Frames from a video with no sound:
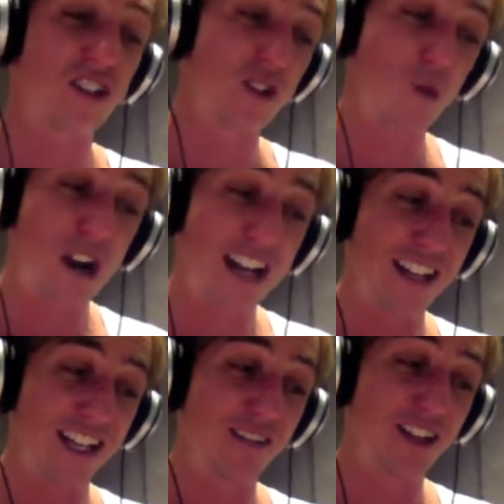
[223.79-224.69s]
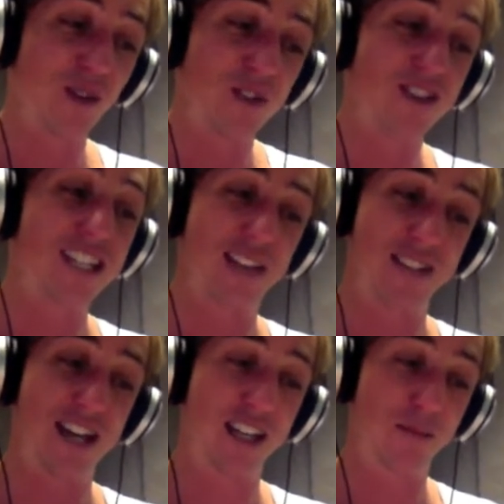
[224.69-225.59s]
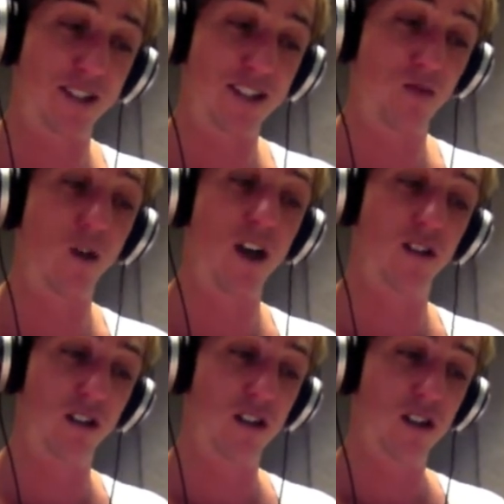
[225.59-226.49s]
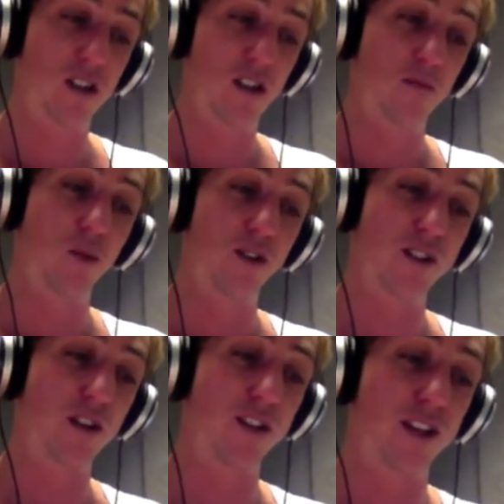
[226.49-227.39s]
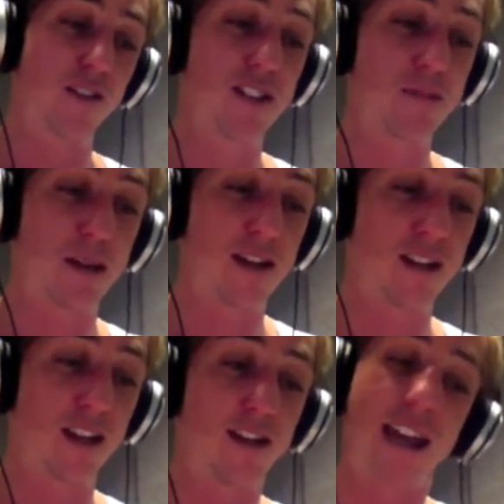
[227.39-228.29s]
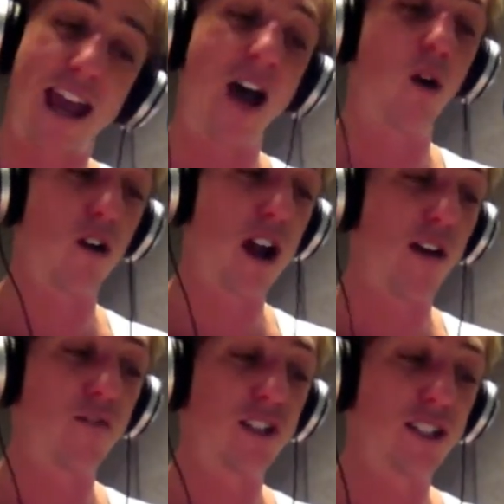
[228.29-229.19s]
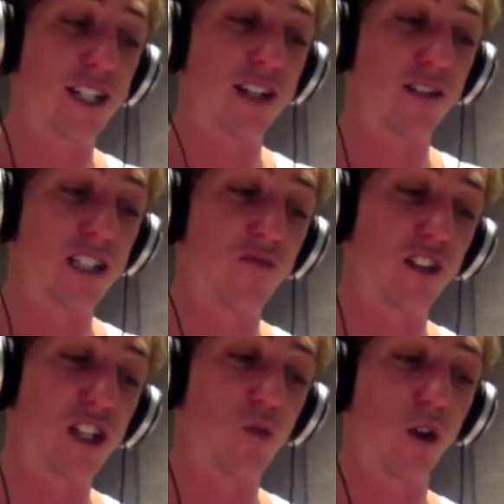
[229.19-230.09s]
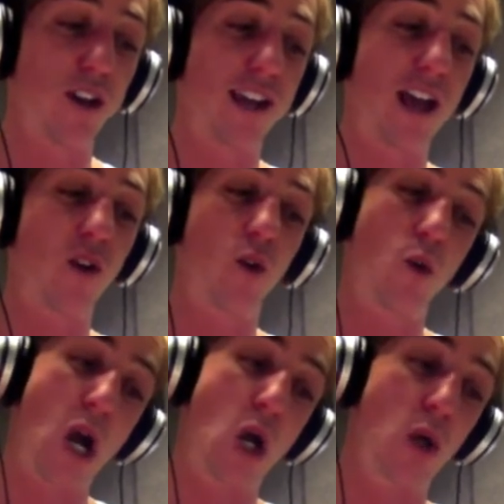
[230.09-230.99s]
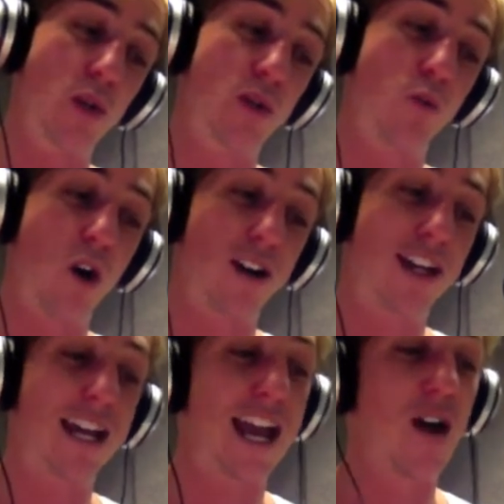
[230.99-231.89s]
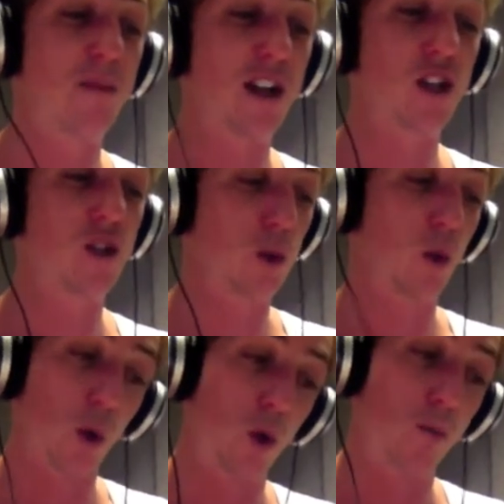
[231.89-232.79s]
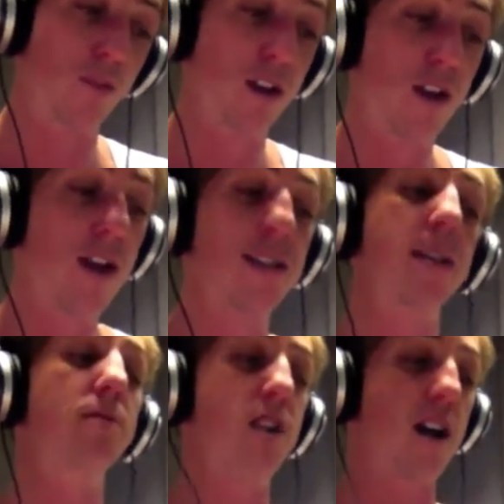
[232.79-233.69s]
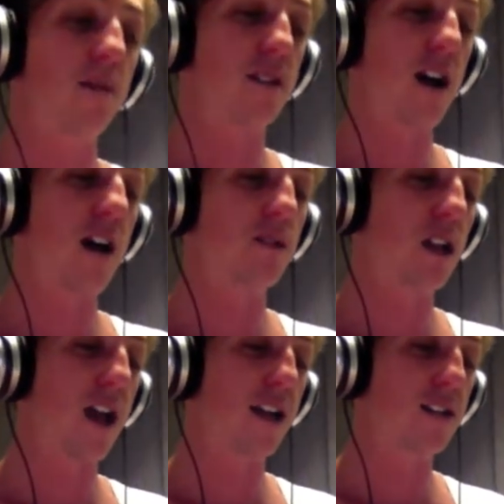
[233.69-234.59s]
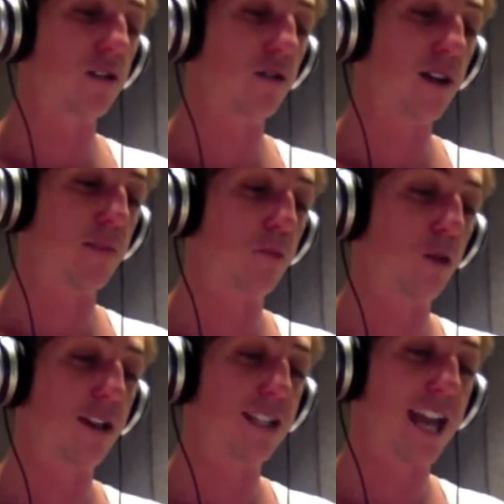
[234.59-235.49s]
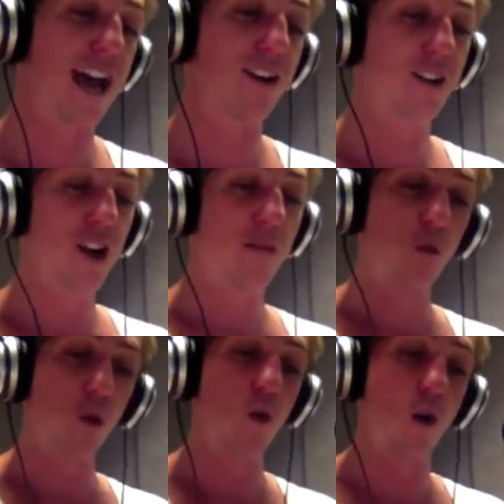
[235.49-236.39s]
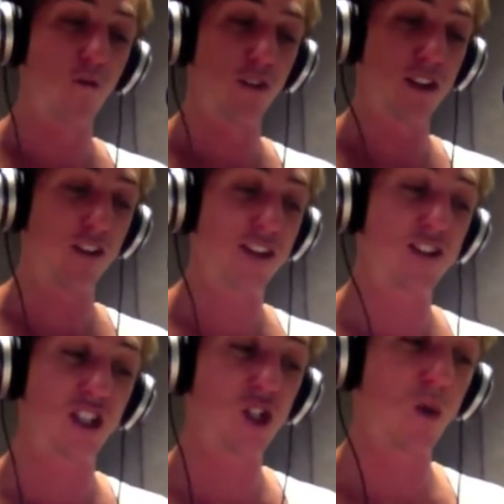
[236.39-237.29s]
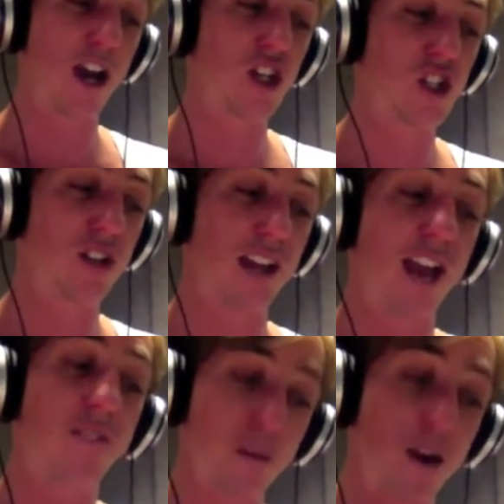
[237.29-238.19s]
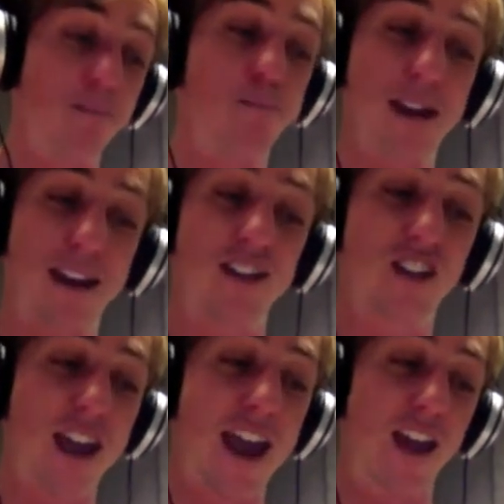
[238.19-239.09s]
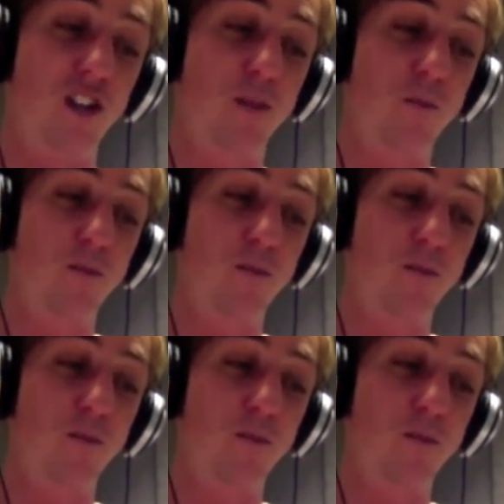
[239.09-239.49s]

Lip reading: quietly, it also saves arguments. Well, more so than spending an hour after dinner is finished working out who owes what and how much to whom. Sometimes I would like to point out, more often in this situation, everyone pays cash.